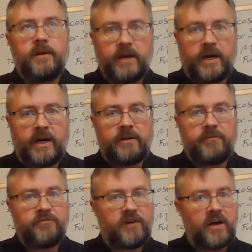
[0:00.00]

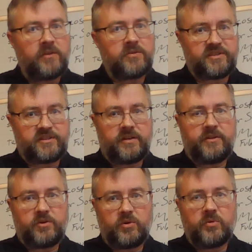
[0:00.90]
God, Father, Son,
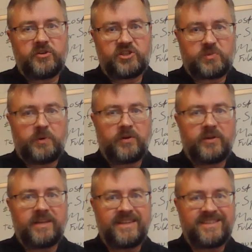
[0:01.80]
and Holy
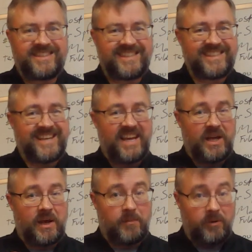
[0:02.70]
Spirit is
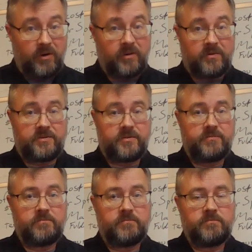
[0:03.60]
set apart.
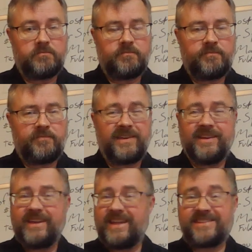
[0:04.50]

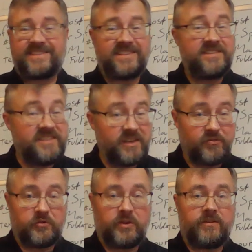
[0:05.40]
It's
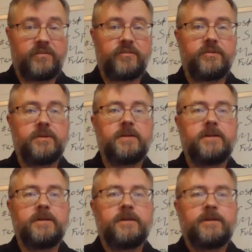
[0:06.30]
different.
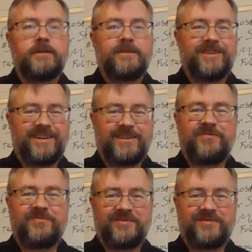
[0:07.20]
Right?